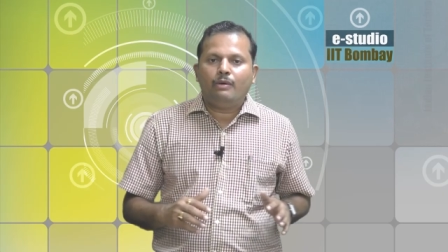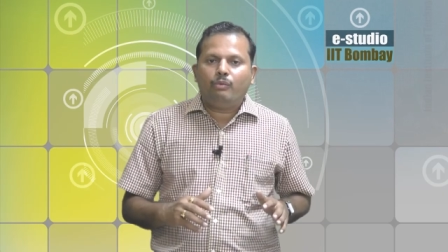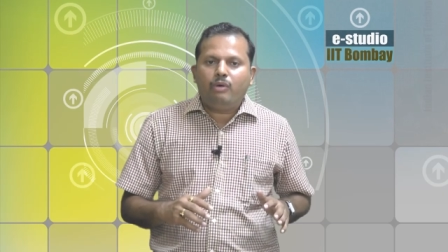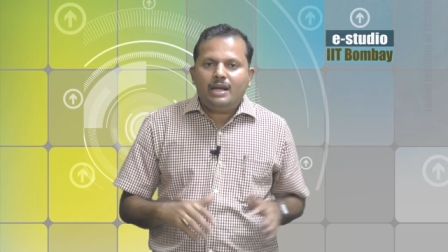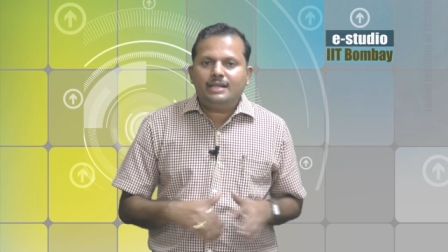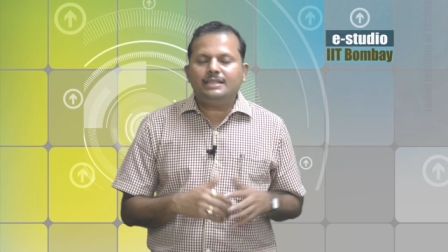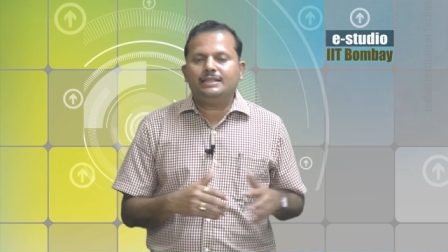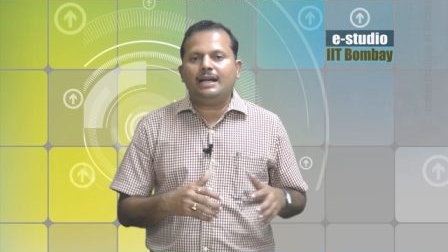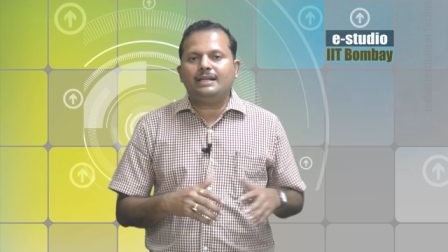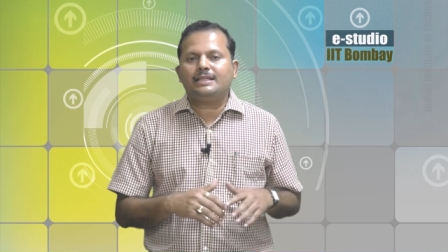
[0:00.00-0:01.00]
where does
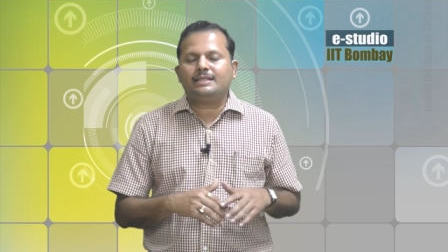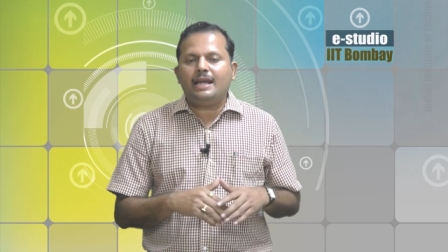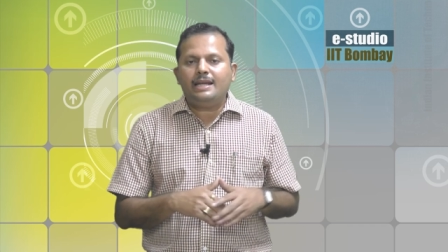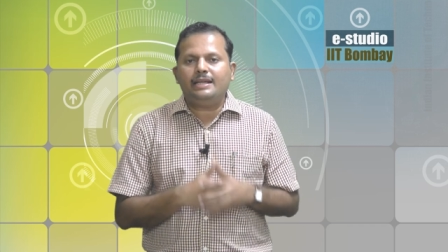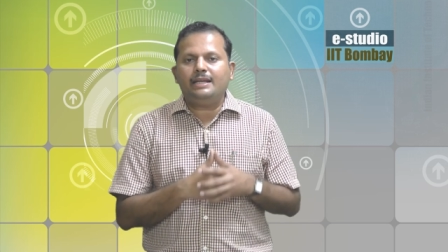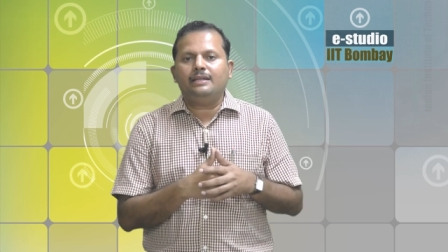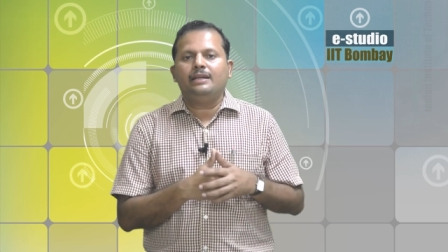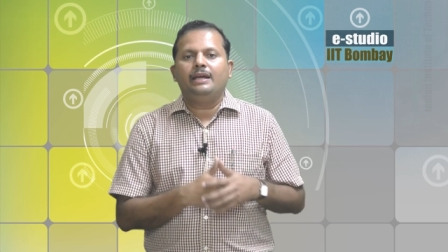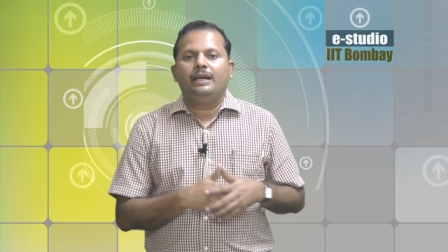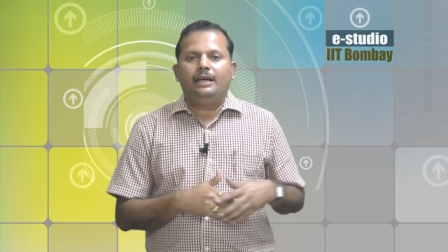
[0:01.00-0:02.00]
understanding
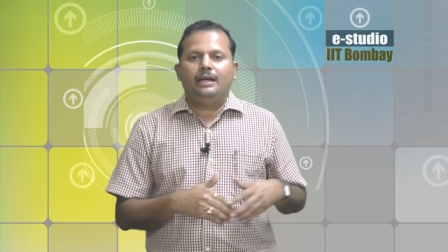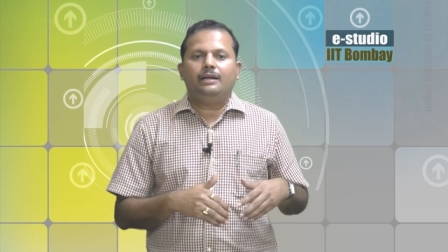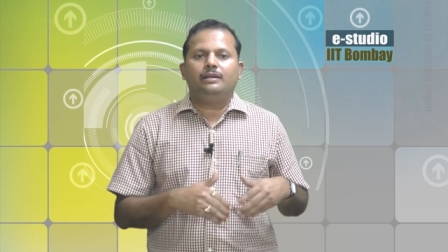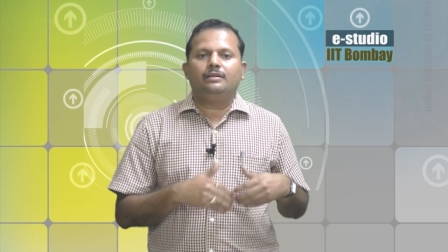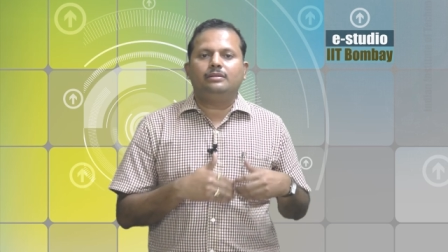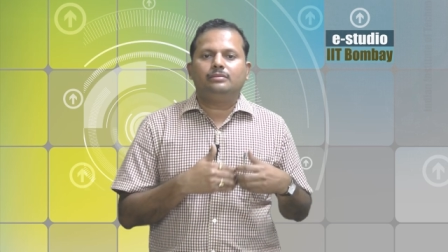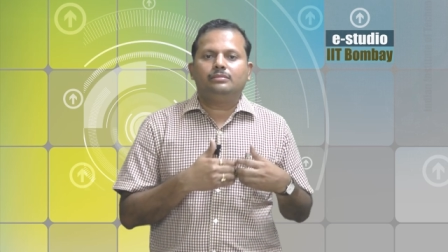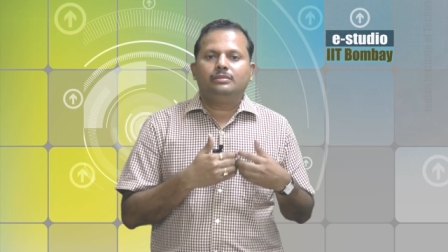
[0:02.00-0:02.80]
uh,